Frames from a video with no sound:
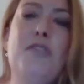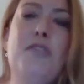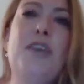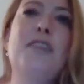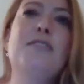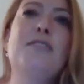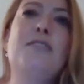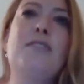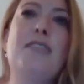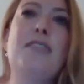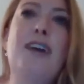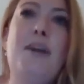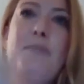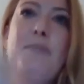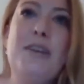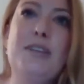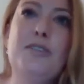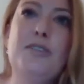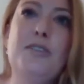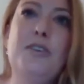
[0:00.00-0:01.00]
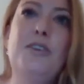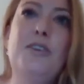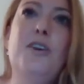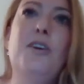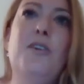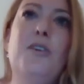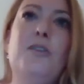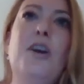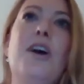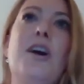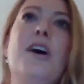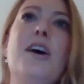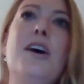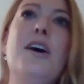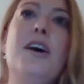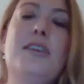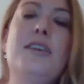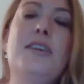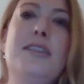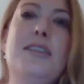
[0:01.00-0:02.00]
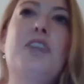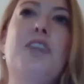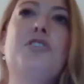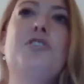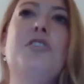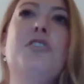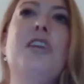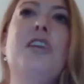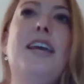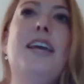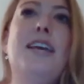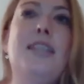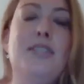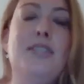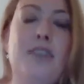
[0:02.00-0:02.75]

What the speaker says: things aren't coming to you as naturally